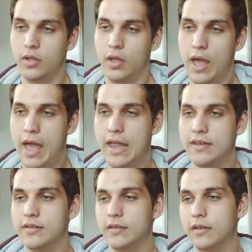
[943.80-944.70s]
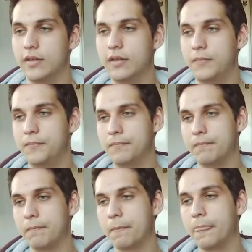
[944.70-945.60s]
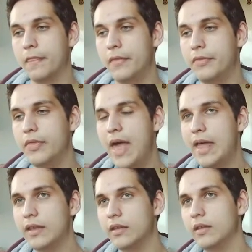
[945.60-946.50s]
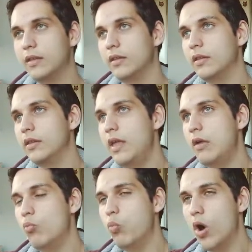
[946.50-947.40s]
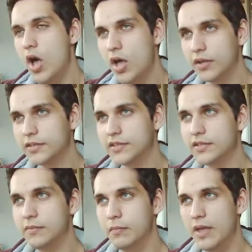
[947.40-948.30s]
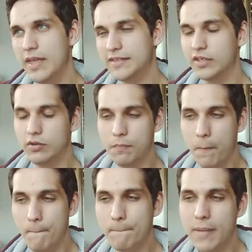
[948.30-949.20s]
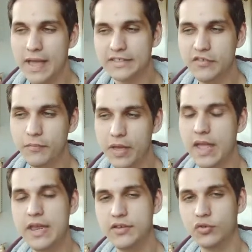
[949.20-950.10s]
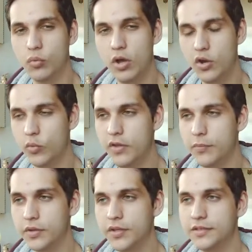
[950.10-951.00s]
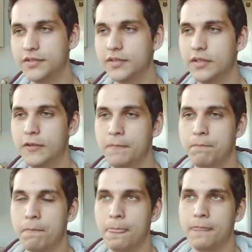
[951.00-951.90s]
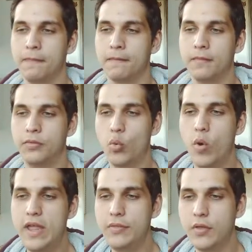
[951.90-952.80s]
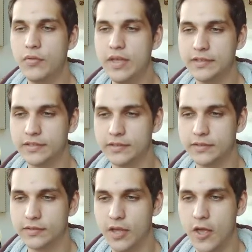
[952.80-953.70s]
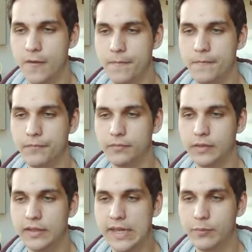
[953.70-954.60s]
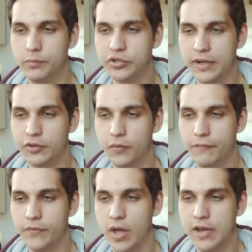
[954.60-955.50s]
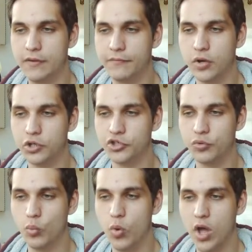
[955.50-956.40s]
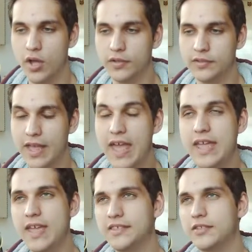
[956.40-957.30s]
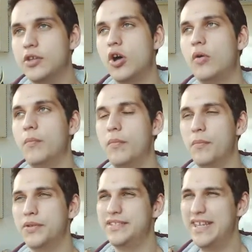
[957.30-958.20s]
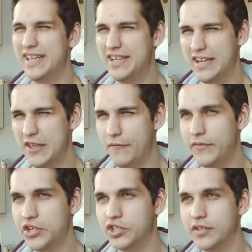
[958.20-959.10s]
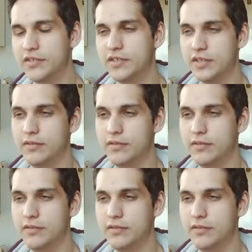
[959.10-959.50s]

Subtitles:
And that, it works. It's a massive pain to work with because the way that this GameObject.find function works, it's not particularly efficient to